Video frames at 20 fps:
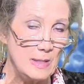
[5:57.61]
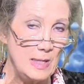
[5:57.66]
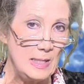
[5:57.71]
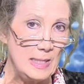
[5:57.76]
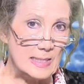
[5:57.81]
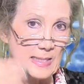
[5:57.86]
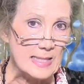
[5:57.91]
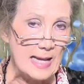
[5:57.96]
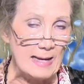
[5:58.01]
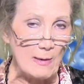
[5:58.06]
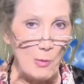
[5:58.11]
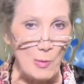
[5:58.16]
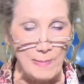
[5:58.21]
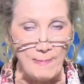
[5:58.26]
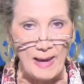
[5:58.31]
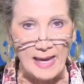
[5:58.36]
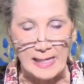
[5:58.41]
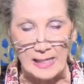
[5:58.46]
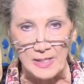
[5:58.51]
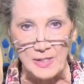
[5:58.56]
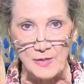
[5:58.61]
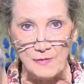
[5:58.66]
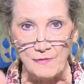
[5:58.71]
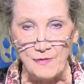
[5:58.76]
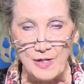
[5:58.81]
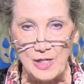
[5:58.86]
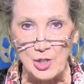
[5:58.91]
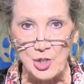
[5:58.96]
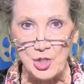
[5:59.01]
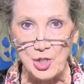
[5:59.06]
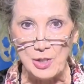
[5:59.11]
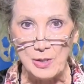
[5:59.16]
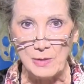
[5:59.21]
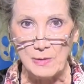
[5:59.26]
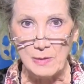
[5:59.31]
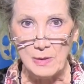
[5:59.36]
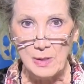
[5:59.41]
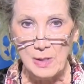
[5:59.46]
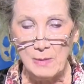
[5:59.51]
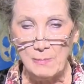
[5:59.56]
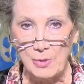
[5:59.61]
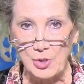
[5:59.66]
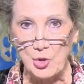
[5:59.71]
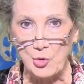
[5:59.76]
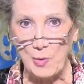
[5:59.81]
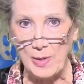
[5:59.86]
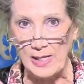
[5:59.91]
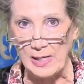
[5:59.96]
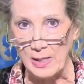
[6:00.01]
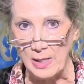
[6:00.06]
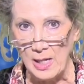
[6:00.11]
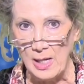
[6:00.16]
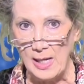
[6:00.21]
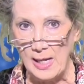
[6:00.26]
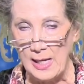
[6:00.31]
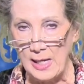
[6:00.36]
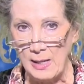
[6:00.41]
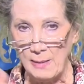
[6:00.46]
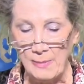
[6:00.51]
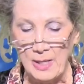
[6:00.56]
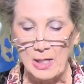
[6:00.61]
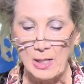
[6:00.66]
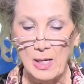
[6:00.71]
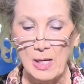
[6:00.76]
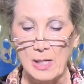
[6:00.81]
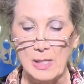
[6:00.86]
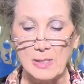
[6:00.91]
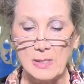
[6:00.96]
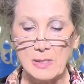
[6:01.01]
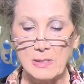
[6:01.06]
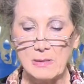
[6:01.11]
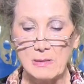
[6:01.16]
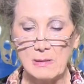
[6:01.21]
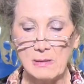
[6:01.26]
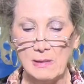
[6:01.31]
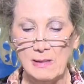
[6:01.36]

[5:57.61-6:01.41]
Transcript: It's like we make a division between Him and us.